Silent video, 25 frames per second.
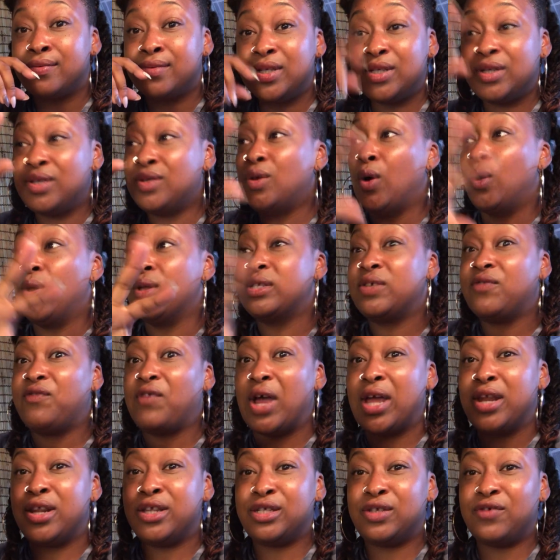This is all
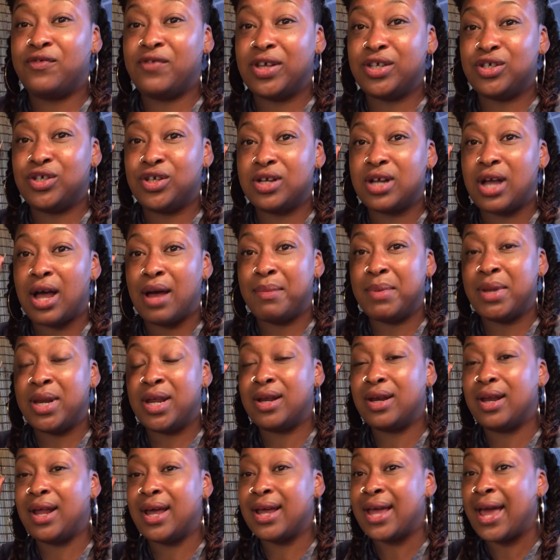divine intervention coming
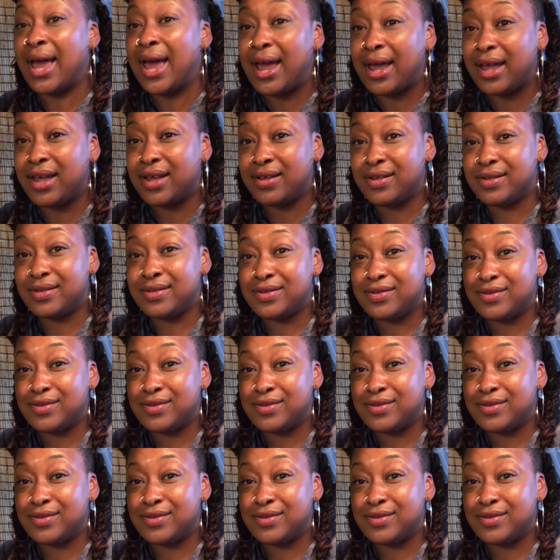in like, hey,